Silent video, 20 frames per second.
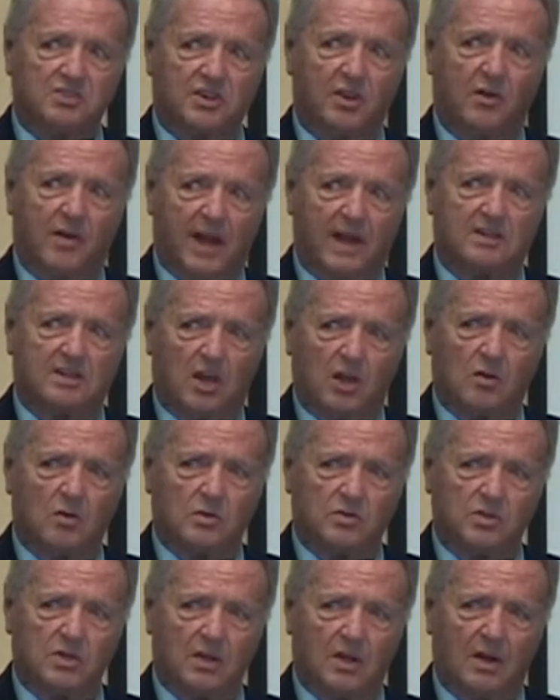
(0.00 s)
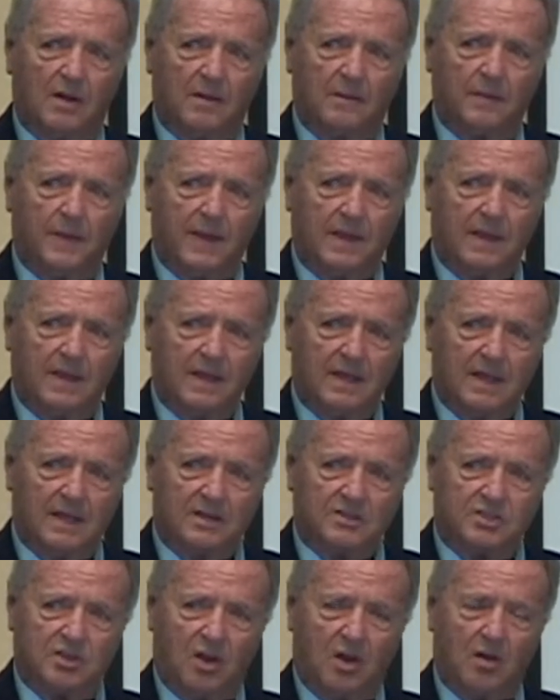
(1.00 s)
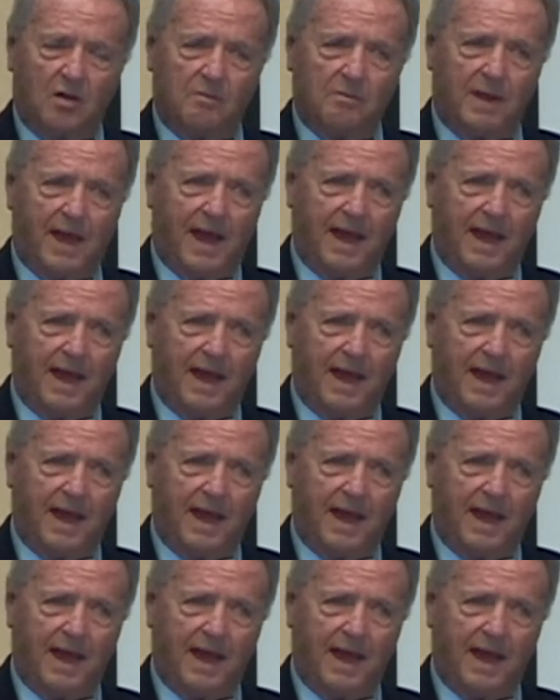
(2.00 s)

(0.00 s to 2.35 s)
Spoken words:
to stay on our toes, you know. So